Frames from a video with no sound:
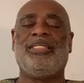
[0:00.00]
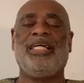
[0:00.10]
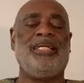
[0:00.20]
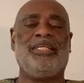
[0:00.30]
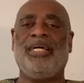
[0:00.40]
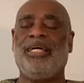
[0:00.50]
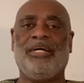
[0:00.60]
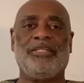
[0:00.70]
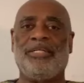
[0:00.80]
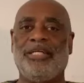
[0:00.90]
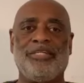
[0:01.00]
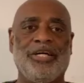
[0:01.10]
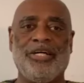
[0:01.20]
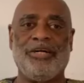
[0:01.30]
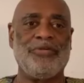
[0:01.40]
anything other than
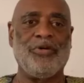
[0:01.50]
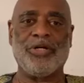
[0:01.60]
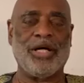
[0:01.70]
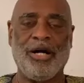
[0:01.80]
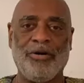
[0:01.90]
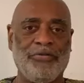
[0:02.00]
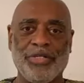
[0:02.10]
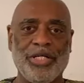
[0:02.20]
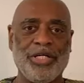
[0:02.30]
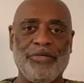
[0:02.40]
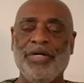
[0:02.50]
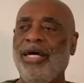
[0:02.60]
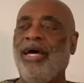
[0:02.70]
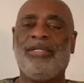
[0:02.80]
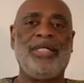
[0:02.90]
love or a call for love,
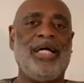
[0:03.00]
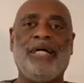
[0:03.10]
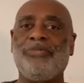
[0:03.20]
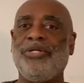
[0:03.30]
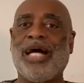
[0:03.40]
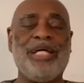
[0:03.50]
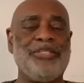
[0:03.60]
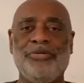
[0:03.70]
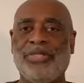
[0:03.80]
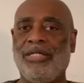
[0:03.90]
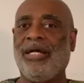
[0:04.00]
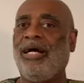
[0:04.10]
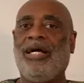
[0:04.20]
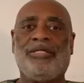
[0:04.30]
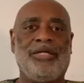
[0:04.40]
then I'm not using
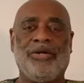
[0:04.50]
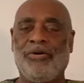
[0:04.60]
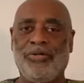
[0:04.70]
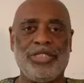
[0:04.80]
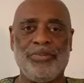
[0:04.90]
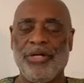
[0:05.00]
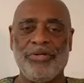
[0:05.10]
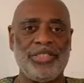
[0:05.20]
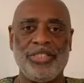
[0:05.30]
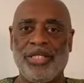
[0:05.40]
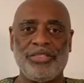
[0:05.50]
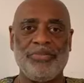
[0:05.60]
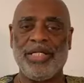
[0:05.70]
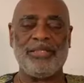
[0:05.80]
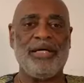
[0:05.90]
the Holy Spirit's
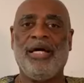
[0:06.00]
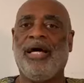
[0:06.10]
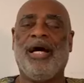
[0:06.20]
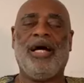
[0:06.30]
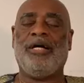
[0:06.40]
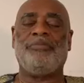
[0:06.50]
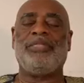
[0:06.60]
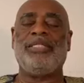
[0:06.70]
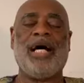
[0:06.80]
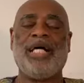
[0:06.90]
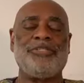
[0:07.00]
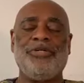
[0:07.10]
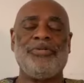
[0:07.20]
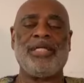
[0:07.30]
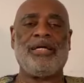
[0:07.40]
judgment. I am not
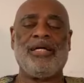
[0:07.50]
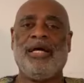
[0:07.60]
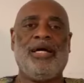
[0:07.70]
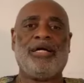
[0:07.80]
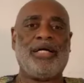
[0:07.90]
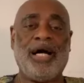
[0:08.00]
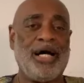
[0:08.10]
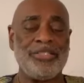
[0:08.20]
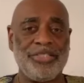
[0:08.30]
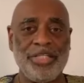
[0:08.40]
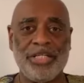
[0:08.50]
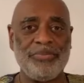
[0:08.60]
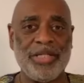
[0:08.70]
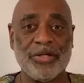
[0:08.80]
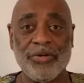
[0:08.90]
using God's
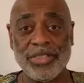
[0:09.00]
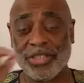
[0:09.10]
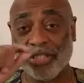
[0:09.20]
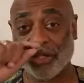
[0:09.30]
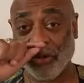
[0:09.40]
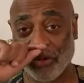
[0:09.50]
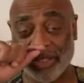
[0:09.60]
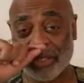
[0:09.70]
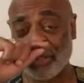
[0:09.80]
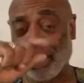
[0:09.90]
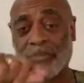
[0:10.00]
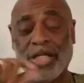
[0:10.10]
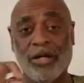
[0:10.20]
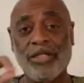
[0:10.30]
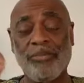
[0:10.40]
judgment according to the Course. Now I'm
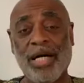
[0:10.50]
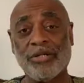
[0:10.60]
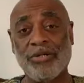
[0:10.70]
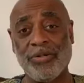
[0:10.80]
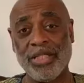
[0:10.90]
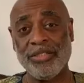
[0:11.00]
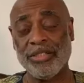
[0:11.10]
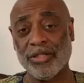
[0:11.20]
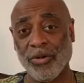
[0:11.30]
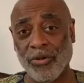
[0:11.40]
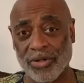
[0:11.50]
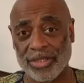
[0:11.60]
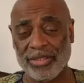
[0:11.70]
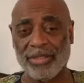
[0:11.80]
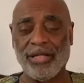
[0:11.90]
talking about according to the
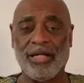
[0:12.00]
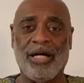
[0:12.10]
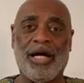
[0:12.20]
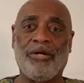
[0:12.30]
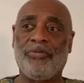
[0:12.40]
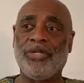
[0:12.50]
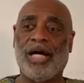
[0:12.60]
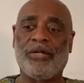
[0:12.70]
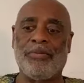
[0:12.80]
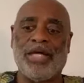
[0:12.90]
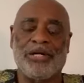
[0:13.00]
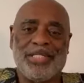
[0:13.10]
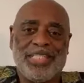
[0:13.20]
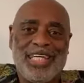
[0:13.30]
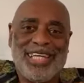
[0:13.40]
Course. I'm not going
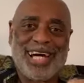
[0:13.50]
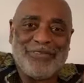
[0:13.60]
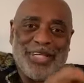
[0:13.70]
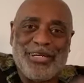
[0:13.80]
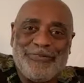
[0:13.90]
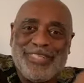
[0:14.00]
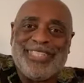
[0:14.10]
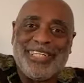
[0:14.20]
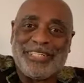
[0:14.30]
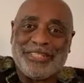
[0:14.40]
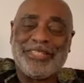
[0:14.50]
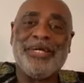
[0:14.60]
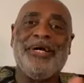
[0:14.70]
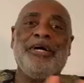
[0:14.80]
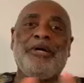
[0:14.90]
to say that after every sentence.
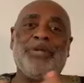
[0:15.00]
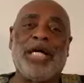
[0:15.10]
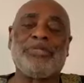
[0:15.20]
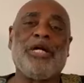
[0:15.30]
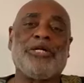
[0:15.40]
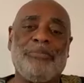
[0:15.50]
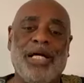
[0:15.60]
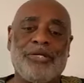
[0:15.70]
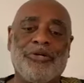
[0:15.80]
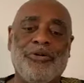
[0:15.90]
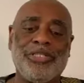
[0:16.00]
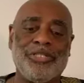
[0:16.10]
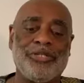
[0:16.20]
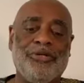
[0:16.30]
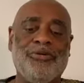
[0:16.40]
But I'm talking about according
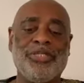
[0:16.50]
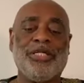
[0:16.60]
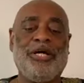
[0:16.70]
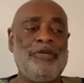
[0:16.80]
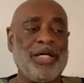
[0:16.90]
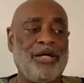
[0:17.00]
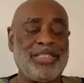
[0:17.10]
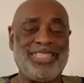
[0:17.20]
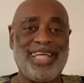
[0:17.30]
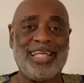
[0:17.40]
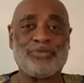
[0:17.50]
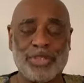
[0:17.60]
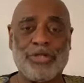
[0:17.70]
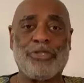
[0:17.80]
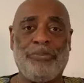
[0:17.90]
to the Course, because that's
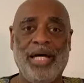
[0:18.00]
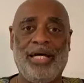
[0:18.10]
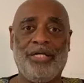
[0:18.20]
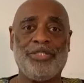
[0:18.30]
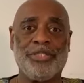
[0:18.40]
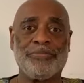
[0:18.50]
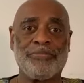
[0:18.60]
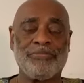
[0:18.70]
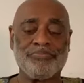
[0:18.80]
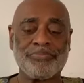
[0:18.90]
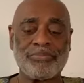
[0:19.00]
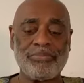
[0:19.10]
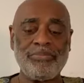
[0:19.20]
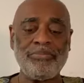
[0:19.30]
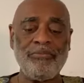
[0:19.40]
what's on the page.
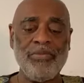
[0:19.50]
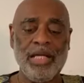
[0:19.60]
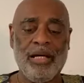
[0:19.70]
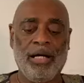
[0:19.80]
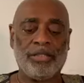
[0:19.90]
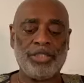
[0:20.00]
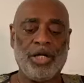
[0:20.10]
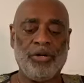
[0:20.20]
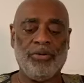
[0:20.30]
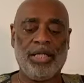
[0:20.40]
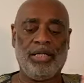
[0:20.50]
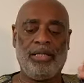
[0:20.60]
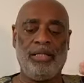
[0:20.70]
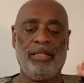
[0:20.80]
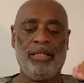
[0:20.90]
So
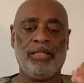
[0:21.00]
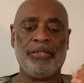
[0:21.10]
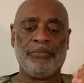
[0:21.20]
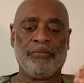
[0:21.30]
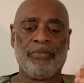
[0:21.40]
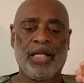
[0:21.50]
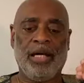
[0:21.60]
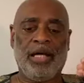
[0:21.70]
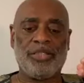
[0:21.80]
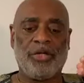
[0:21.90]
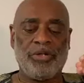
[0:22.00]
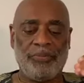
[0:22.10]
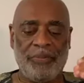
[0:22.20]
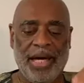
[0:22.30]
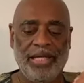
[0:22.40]
the
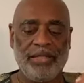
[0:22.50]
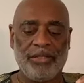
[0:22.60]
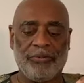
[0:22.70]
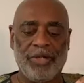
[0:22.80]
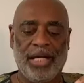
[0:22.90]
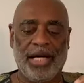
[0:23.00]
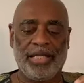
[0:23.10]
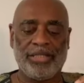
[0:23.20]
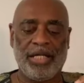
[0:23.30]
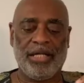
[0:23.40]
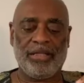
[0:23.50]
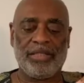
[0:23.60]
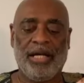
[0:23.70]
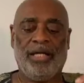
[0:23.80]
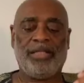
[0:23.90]
main thing to realize
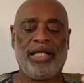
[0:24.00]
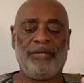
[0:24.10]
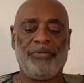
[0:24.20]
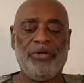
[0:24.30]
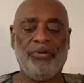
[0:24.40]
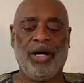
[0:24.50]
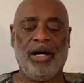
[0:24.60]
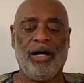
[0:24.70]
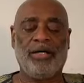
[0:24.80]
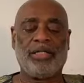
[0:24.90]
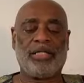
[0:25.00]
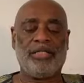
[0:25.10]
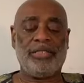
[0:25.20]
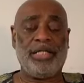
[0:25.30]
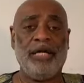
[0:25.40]
is that if you are
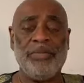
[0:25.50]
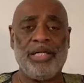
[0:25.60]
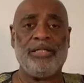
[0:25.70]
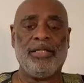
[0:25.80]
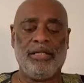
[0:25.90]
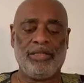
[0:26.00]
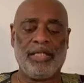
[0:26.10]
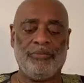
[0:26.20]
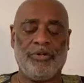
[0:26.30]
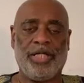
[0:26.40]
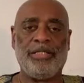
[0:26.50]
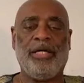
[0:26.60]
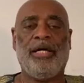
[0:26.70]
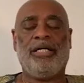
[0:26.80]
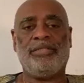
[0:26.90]
condemning someone,
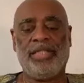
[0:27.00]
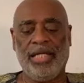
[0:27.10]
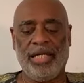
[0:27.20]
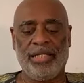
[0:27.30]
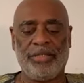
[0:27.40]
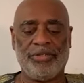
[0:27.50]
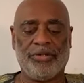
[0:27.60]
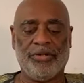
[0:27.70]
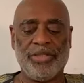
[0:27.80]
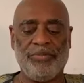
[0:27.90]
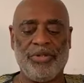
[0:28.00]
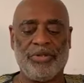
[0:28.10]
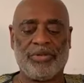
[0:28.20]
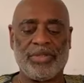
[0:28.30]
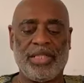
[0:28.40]
then the Course in
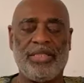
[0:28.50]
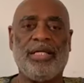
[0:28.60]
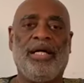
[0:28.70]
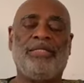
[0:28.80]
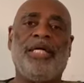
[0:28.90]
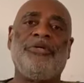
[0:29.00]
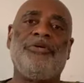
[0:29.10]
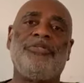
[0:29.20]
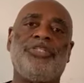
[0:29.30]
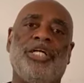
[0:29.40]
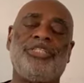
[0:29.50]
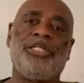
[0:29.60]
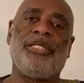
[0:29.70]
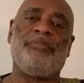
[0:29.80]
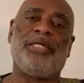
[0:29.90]
Miracles says, then you're
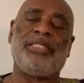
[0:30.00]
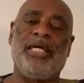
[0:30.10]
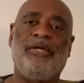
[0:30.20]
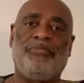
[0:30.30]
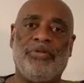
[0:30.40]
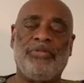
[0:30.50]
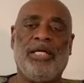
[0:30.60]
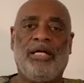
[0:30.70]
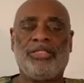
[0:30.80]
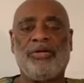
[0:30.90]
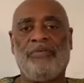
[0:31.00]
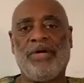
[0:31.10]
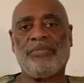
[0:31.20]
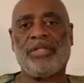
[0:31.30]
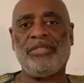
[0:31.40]
judging them as evil. So if
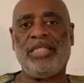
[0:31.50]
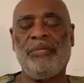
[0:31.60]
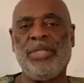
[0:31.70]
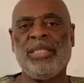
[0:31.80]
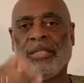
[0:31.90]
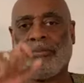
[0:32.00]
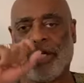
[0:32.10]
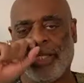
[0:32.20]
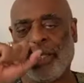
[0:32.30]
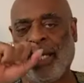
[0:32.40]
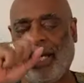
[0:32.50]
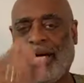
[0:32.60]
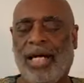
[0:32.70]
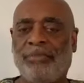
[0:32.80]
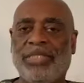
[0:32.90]
I'm condemning someone
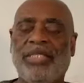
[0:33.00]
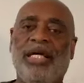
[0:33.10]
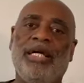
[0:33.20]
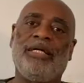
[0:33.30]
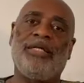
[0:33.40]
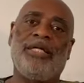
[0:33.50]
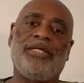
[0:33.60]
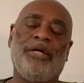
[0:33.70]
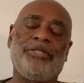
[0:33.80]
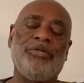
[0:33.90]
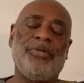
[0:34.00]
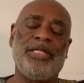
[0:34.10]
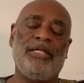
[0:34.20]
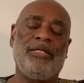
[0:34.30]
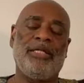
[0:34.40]
and I'm saying that they're
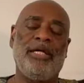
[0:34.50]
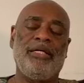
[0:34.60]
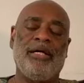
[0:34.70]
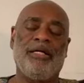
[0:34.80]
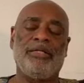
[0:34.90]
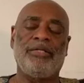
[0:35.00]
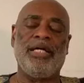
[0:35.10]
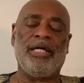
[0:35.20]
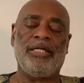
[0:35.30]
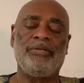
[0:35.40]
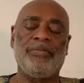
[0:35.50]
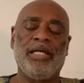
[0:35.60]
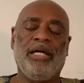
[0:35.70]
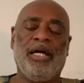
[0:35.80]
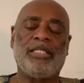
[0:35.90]
doing anything other than
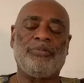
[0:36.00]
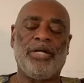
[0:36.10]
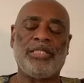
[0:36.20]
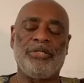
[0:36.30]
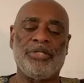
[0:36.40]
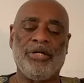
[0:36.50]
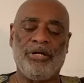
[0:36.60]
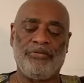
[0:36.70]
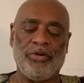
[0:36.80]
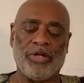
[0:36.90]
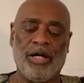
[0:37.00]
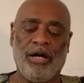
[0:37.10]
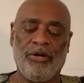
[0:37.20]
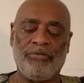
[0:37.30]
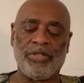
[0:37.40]
expressing love or
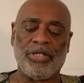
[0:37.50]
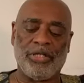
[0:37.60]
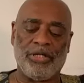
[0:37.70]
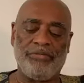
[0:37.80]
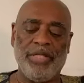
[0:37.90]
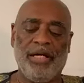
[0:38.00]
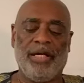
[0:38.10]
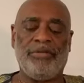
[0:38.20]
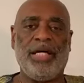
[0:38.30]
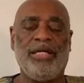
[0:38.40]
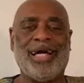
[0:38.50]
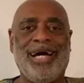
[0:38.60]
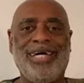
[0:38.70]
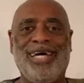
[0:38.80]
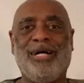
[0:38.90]
call for love, then
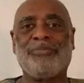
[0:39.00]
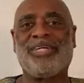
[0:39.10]
I am